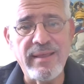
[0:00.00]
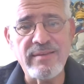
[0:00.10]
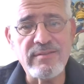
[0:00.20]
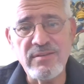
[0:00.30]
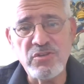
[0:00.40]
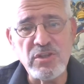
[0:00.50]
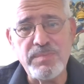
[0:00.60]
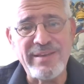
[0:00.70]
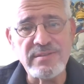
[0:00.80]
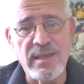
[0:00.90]
is just
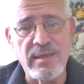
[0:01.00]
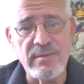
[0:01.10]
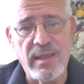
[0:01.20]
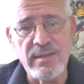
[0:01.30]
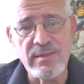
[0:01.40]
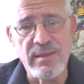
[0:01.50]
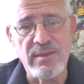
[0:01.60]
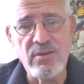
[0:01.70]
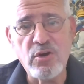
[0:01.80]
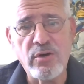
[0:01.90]
by saying that
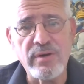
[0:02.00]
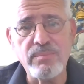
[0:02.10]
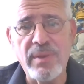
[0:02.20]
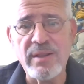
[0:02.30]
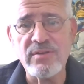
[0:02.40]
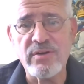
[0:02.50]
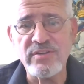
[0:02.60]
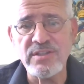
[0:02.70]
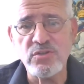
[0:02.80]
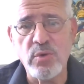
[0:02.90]
the current military
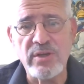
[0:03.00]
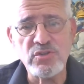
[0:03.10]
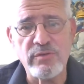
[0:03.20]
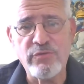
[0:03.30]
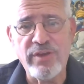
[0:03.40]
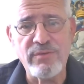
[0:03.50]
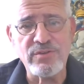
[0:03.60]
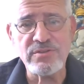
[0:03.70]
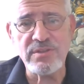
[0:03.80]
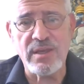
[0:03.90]
situation
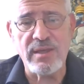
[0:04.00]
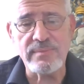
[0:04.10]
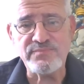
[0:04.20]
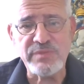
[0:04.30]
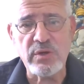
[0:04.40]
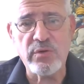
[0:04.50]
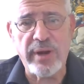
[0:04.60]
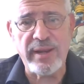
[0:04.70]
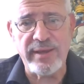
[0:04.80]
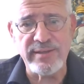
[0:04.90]
favors the
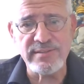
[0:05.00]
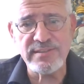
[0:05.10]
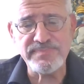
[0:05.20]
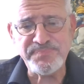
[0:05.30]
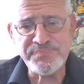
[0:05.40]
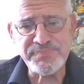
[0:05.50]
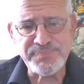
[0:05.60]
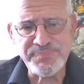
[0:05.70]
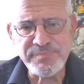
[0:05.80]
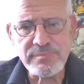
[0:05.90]
Ukrainians.
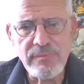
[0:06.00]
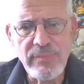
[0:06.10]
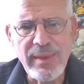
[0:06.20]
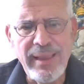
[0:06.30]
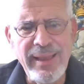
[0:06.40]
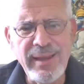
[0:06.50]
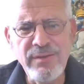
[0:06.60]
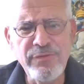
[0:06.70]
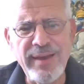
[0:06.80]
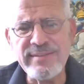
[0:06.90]
And
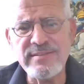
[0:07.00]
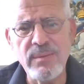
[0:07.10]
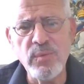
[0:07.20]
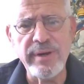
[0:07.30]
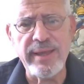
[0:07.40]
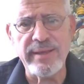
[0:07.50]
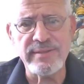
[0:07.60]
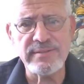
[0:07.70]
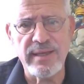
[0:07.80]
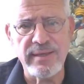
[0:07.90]
in fact, someone as